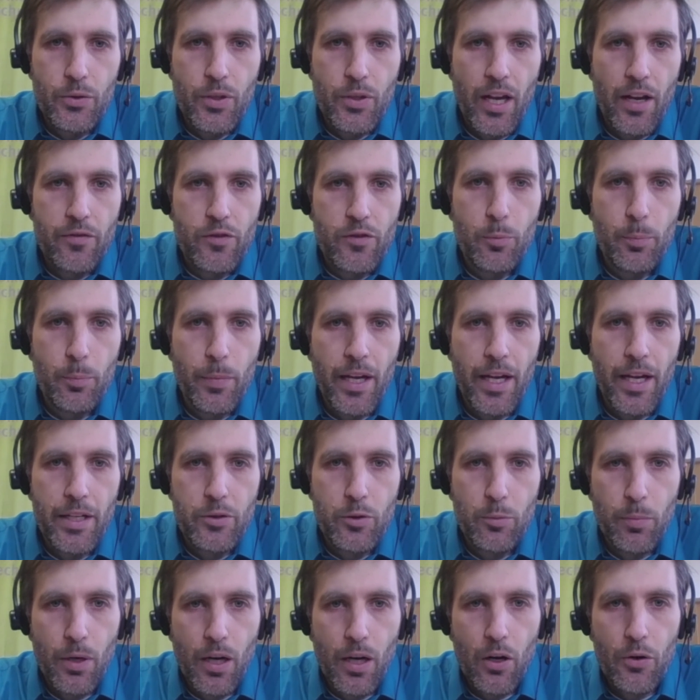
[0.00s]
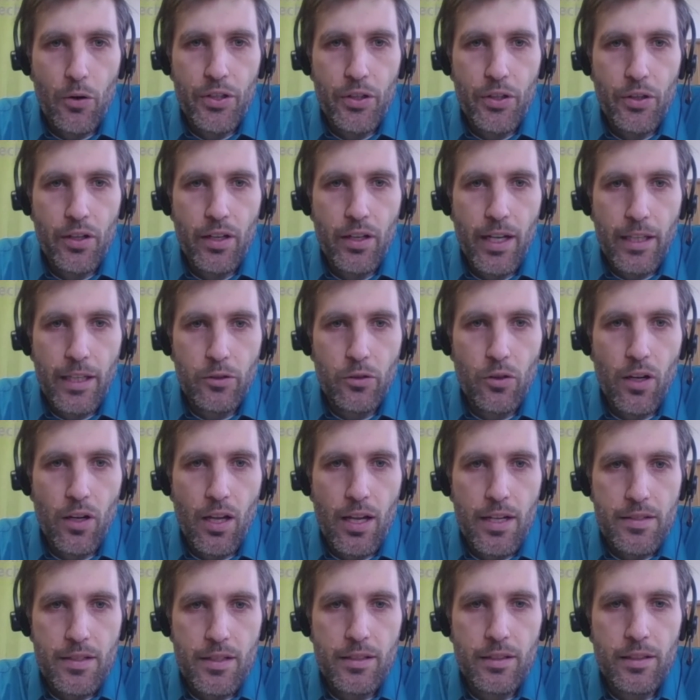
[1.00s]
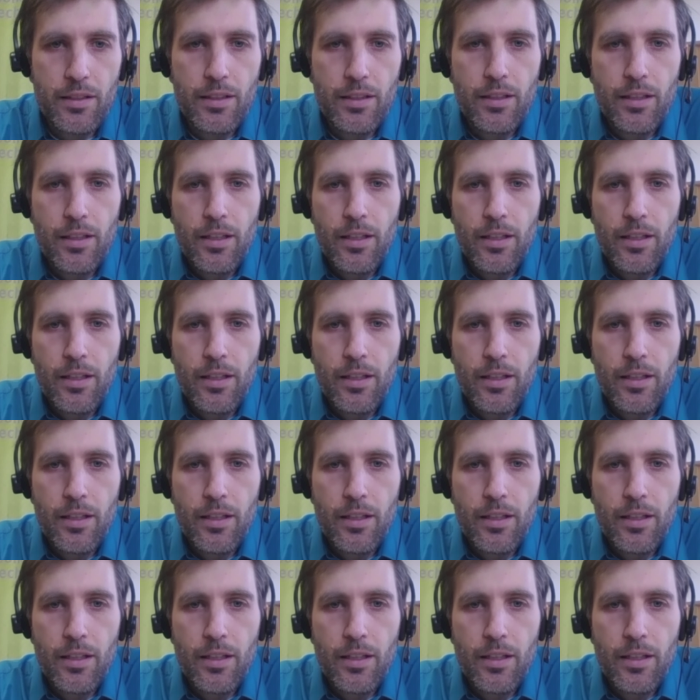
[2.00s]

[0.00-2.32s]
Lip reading: you have to pay to power your electrolyzer.